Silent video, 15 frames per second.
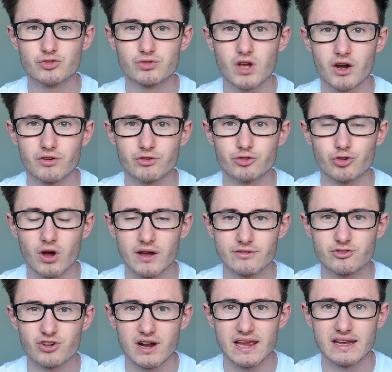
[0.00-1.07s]
current
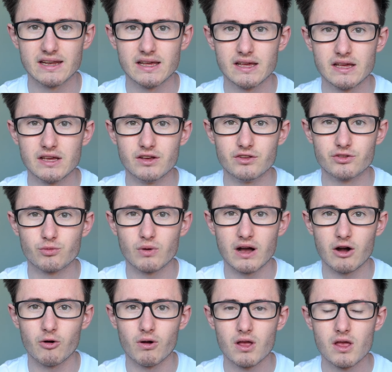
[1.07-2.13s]
drivetrain as
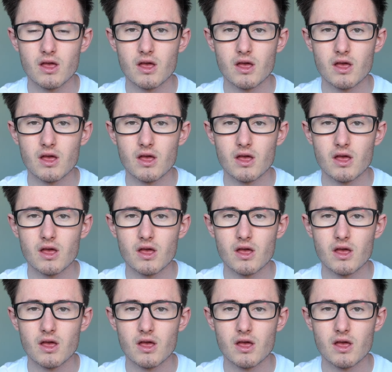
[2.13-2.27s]
well.